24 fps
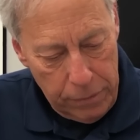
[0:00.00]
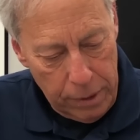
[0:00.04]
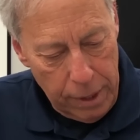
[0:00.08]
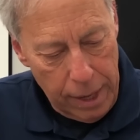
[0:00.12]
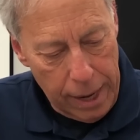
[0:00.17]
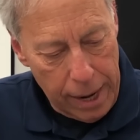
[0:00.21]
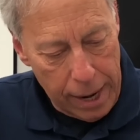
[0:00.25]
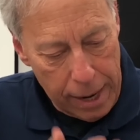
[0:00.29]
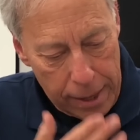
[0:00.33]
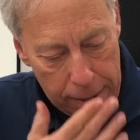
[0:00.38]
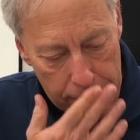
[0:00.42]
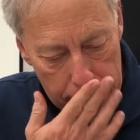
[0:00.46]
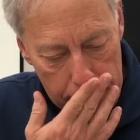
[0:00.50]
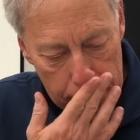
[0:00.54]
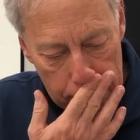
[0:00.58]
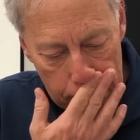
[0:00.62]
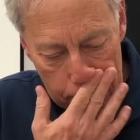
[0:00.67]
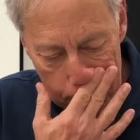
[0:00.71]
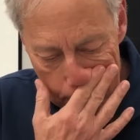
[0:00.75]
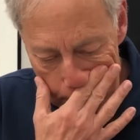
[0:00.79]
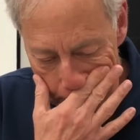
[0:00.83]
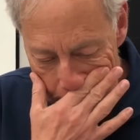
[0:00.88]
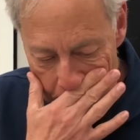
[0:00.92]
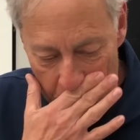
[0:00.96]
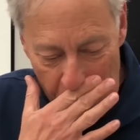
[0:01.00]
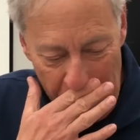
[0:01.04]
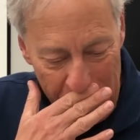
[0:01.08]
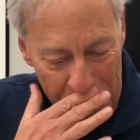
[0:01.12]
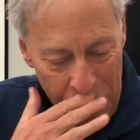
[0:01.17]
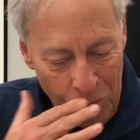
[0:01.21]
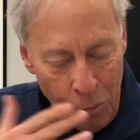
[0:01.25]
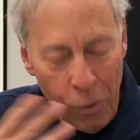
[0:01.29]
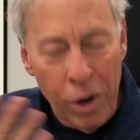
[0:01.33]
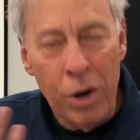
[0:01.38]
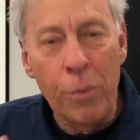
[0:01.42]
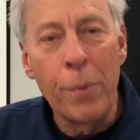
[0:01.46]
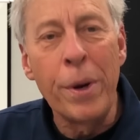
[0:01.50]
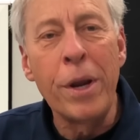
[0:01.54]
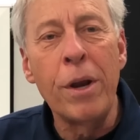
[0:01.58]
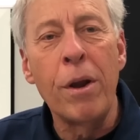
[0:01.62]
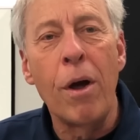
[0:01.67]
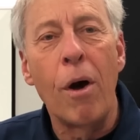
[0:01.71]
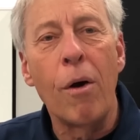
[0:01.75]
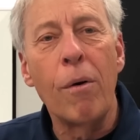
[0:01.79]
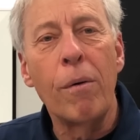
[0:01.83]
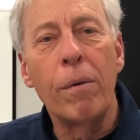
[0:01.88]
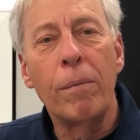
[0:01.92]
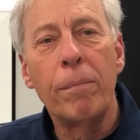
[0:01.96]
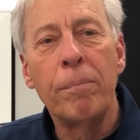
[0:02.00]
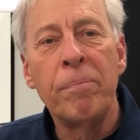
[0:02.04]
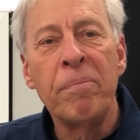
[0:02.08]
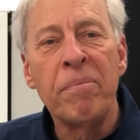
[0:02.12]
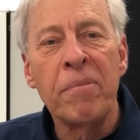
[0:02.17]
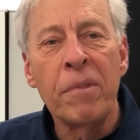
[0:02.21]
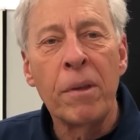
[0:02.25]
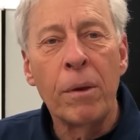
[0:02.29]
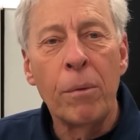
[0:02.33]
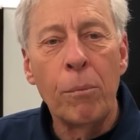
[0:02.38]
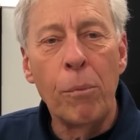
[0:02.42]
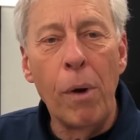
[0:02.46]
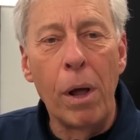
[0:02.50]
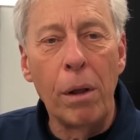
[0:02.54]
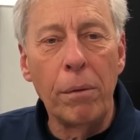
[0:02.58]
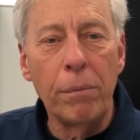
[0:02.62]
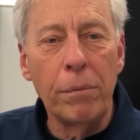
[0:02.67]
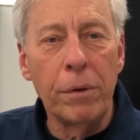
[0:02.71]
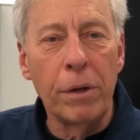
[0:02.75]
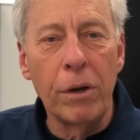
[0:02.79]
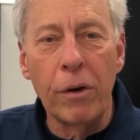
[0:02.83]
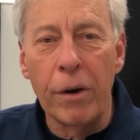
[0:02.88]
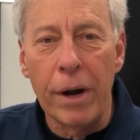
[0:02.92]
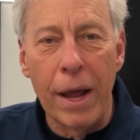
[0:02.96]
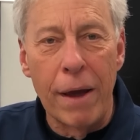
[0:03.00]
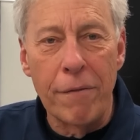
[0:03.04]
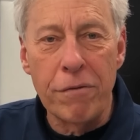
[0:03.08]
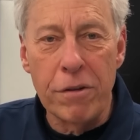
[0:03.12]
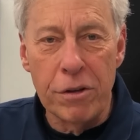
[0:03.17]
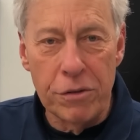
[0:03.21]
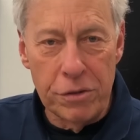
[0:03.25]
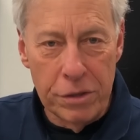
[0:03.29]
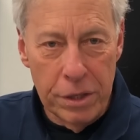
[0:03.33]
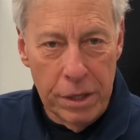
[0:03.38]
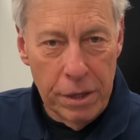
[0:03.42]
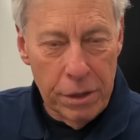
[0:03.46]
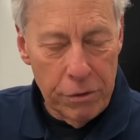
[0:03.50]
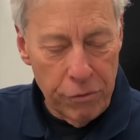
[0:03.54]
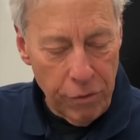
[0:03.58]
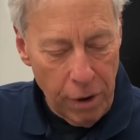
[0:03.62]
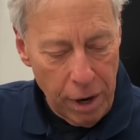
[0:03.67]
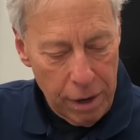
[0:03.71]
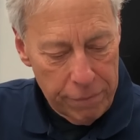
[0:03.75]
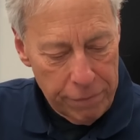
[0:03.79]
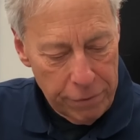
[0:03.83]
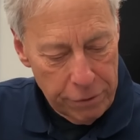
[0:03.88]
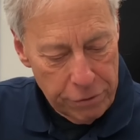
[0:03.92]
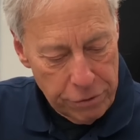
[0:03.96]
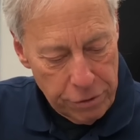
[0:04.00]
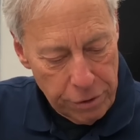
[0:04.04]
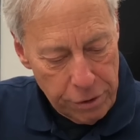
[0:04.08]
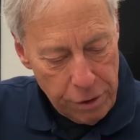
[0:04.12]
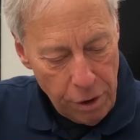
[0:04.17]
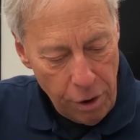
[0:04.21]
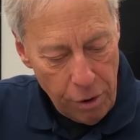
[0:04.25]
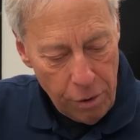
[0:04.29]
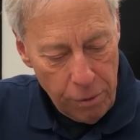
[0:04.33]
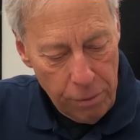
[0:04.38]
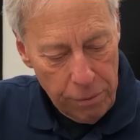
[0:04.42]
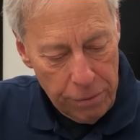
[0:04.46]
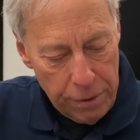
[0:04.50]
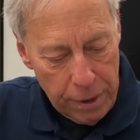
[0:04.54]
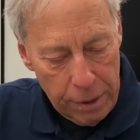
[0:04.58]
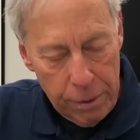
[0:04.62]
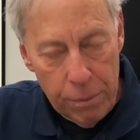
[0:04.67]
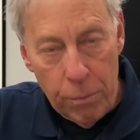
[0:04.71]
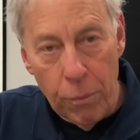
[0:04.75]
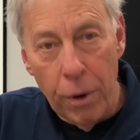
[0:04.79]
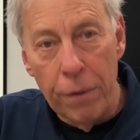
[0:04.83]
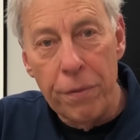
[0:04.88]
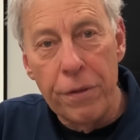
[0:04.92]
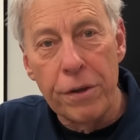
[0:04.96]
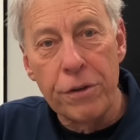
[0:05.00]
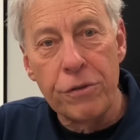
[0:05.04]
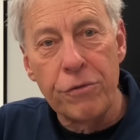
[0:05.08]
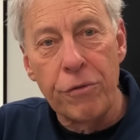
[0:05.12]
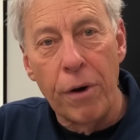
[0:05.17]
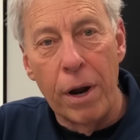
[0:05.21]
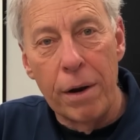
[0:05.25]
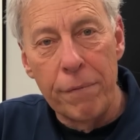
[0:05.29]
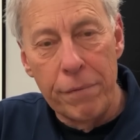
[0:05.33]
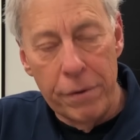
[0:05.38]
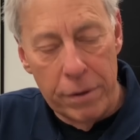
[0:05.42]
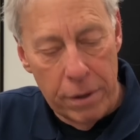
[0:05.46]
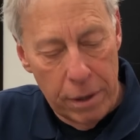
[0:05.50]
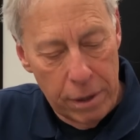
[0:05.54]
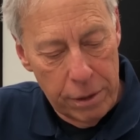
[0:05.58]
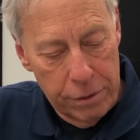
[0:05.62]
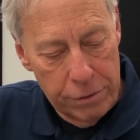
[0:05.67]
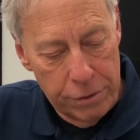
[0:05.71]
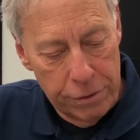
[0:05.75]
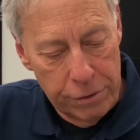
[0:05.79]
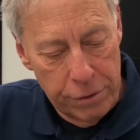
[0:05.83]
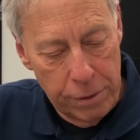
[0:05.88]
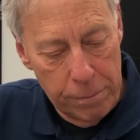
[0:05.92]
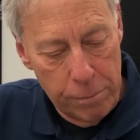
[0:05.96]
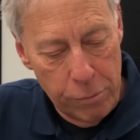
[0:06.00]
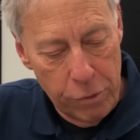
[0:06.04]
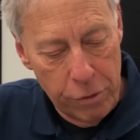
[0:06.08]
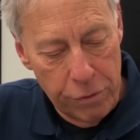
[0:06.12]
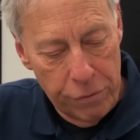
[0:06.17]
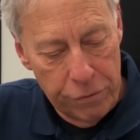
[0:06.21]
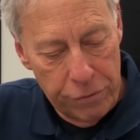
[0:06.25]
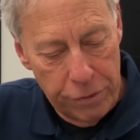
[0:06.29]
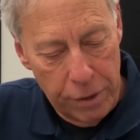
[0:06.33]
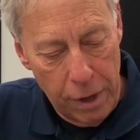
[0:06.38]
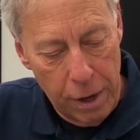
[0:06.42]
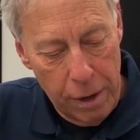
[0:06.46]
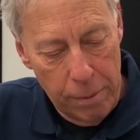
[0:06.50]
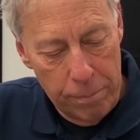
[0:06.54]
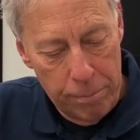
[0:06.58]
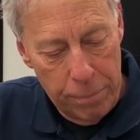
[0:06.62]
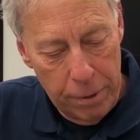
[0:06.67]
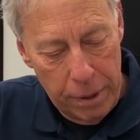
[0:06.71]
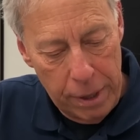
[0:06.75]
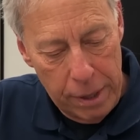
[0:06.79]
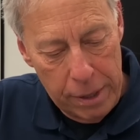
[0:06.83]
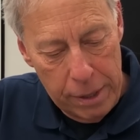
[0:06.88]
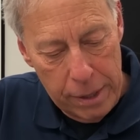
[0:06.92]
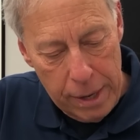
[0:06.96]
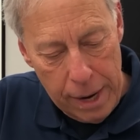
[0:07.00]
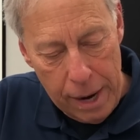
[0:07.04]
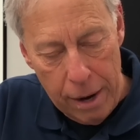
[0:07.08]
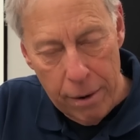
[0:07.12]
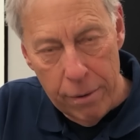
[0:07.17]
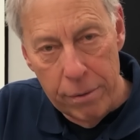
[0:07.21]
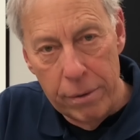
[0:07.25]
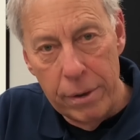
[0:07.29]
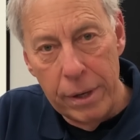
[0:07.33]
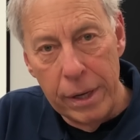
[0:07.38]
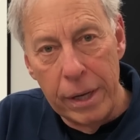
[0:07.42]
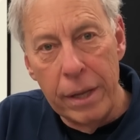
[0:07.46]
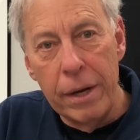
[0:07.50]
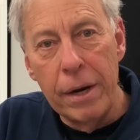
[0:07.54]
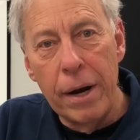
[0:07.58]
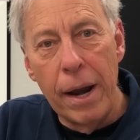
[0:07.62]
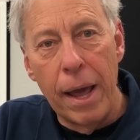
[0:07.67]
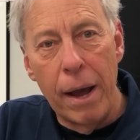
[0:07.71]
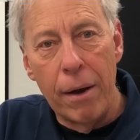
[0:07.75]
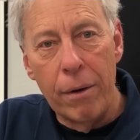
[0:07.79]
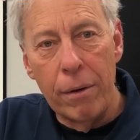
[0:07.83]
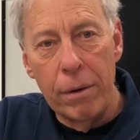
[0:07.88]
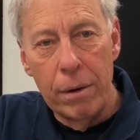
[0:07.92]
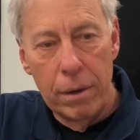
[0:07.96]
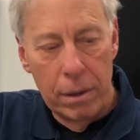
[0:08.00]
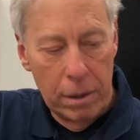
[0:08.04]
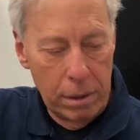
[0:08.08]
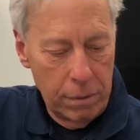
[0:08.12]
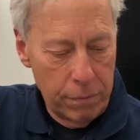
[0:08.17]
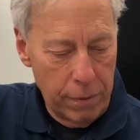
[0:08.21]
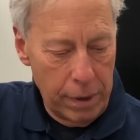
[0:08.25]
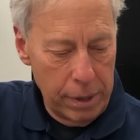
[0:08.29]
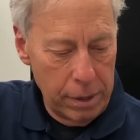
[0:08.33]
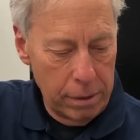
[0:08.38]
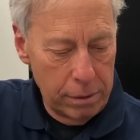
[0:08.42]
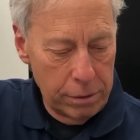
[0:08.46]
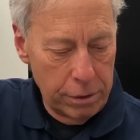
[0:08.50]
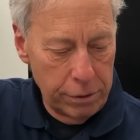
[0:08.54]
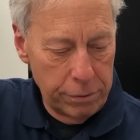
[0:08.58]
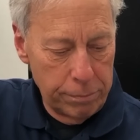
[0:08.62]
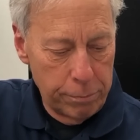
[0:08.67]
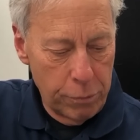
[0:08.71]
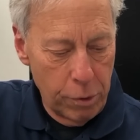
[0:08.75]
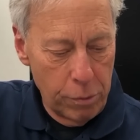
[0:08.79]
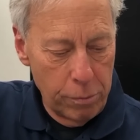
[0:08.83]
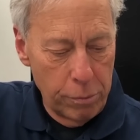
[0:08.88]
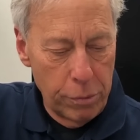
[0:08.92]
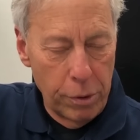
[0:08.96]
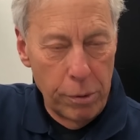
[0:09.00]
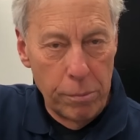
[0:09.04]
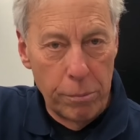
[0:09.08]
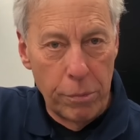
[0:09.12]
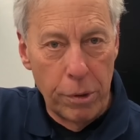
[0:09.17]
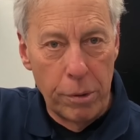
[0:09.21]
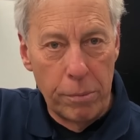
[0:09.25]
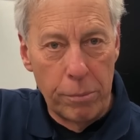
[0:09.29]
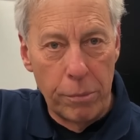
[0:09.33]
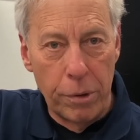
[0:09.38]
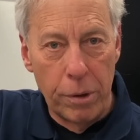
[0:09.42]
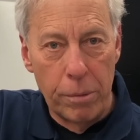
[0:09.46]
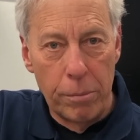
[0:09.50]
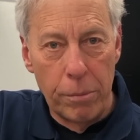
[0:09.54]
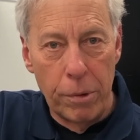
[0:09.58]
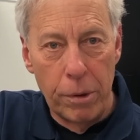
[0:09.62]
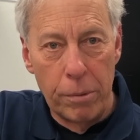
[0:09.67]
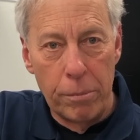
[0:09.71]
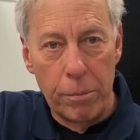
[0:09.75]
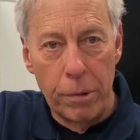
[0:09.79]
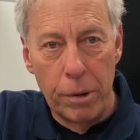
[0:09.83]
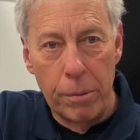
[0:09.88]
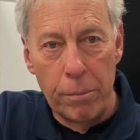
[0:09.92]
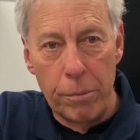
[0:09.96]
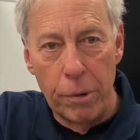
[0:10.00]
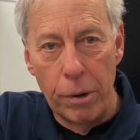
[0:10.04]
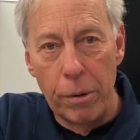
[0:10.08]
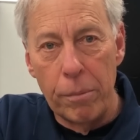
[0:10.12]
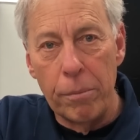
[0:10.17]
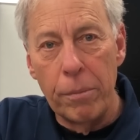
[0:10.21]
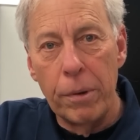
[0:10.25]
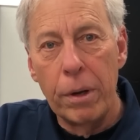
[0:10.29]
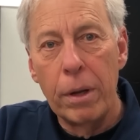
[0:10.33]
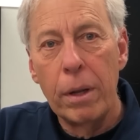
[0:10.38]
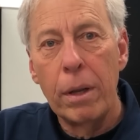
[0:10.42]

and what, what do we know? Well, you don't have to see a driver to know that what this driver does is it moves up and down, in and out, right? Just boom, boom, boom, boom, boom, boom, boom.